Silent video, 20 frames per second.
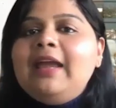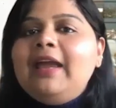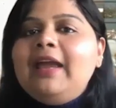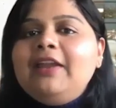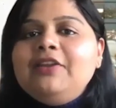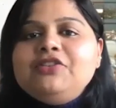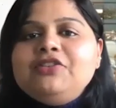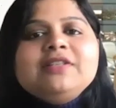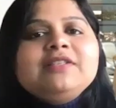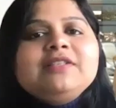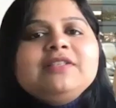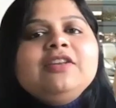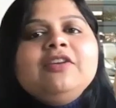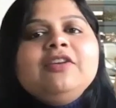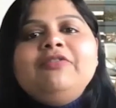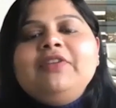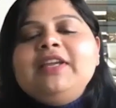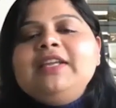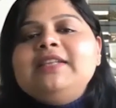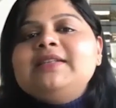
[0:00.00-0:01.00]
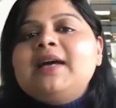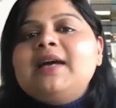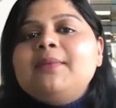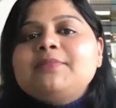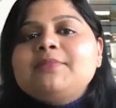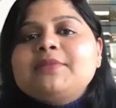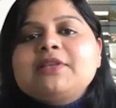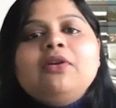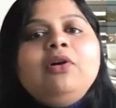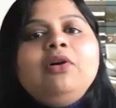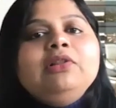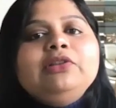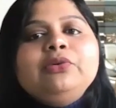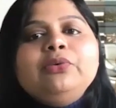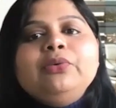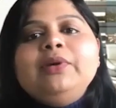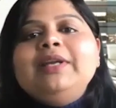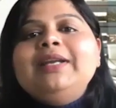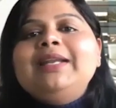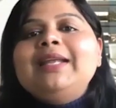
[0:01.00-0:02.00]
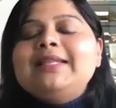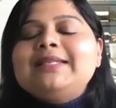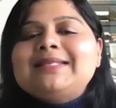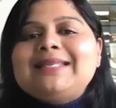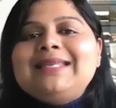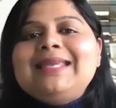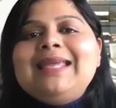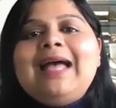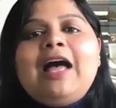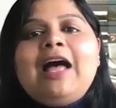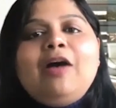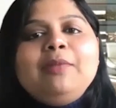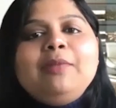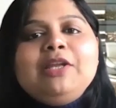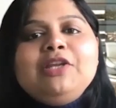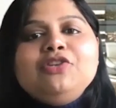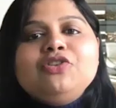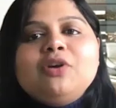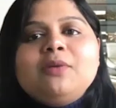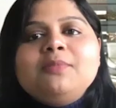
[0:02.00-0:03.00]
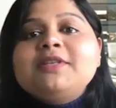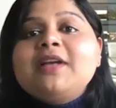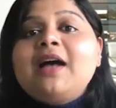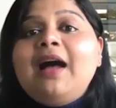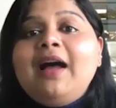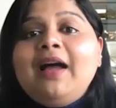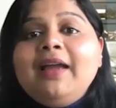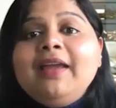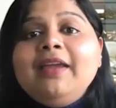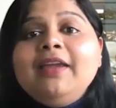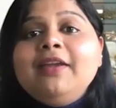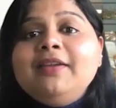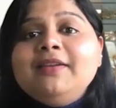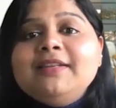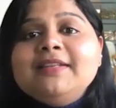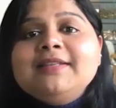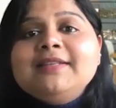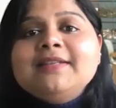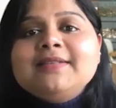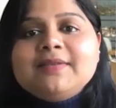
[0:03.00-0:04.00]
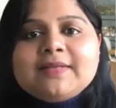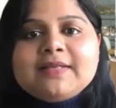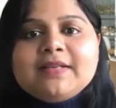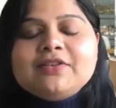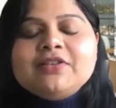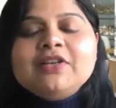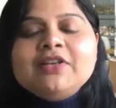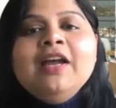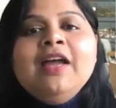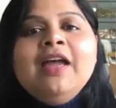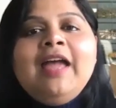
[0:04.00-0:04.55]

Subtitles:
and just in your free time scroll through it and see how many jobs. So I did this research.